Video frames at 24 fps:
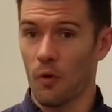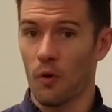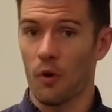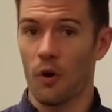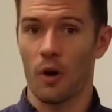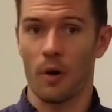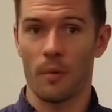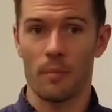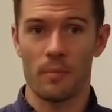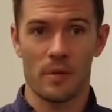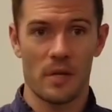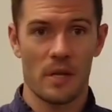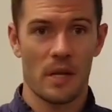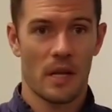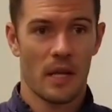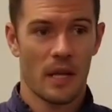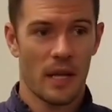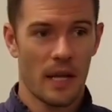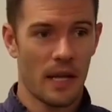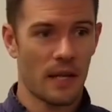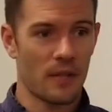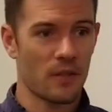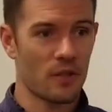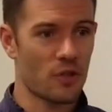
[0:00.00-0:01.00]
If you
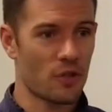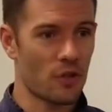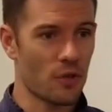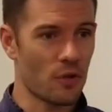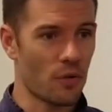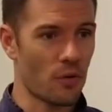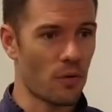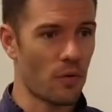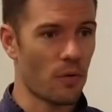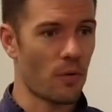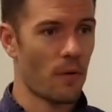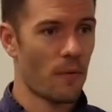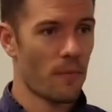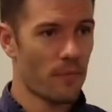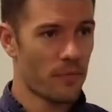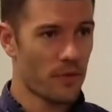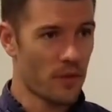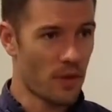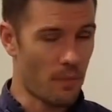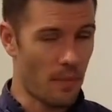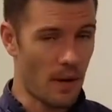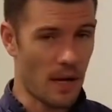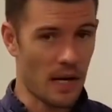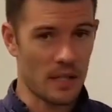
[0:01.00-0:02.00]
spend a longer
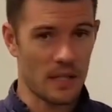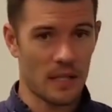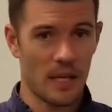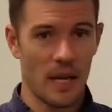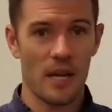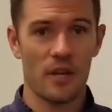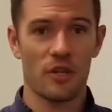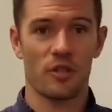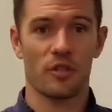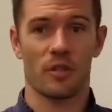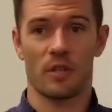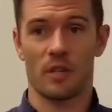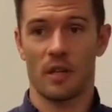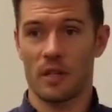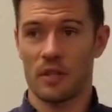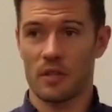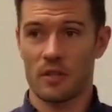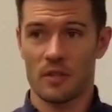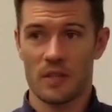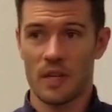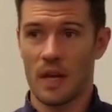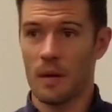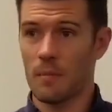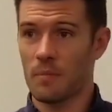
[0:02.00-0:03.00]
chunk of
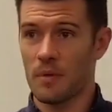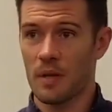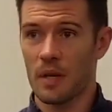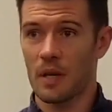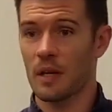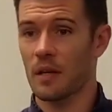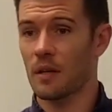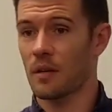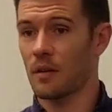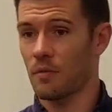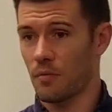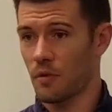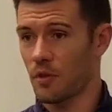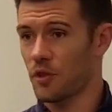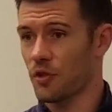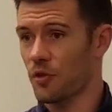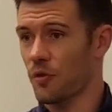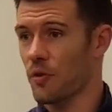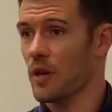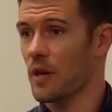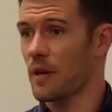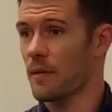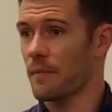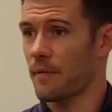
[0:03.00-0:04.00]
time, it
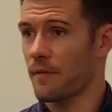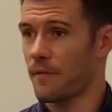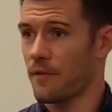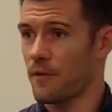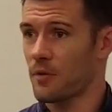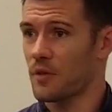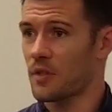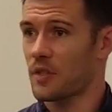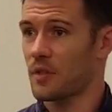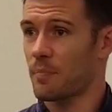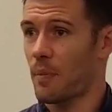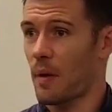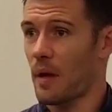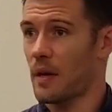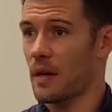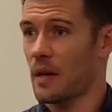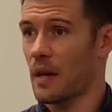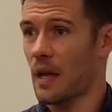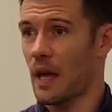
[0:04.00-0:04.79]
starts to,